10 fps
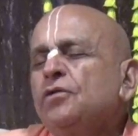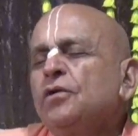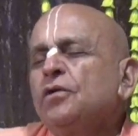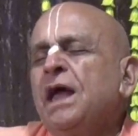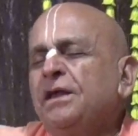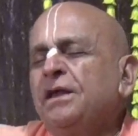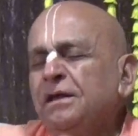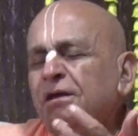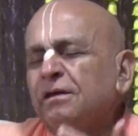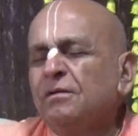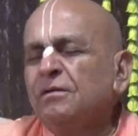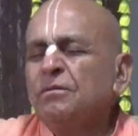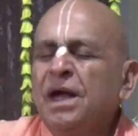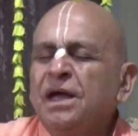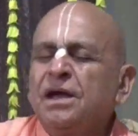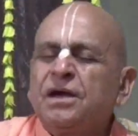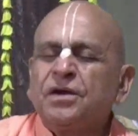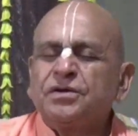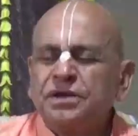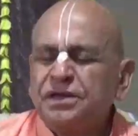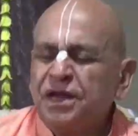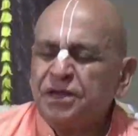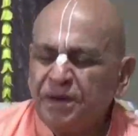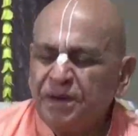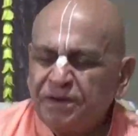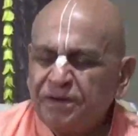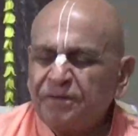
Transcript: So then, by Krishna's arrangement,